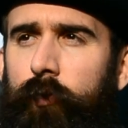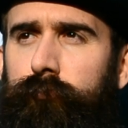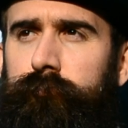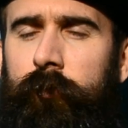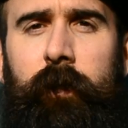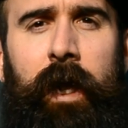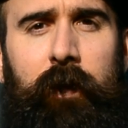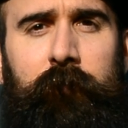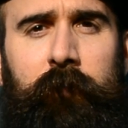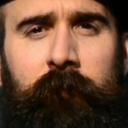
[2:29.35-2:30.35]
you really
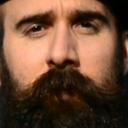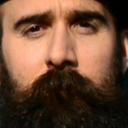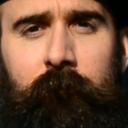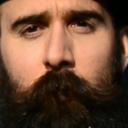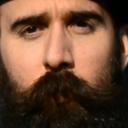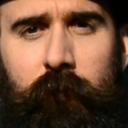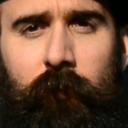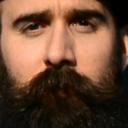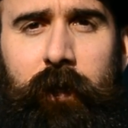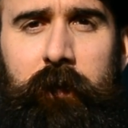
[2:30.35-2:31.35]
have to stay focused
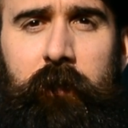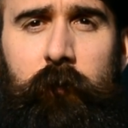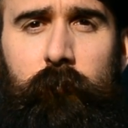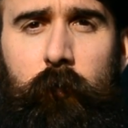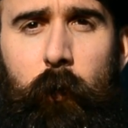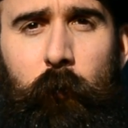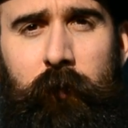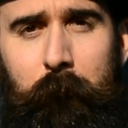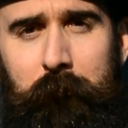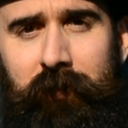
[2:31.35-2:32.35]
on letting the thing grow
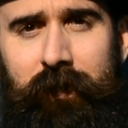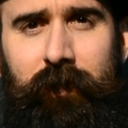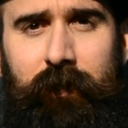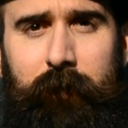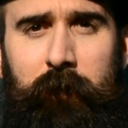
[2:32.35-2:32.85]
out completely,